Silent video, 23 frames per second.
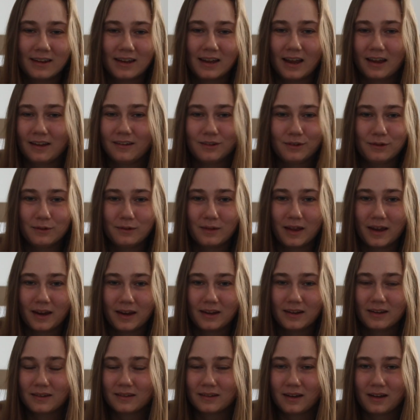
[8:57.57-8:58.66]
get you
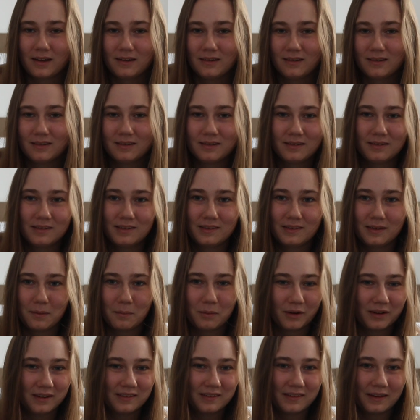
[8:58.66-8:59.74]
like a
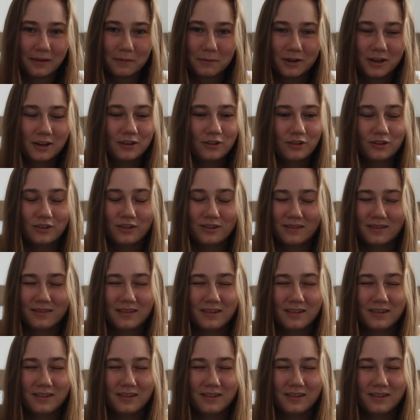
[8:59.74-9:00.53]
Subway sandwich,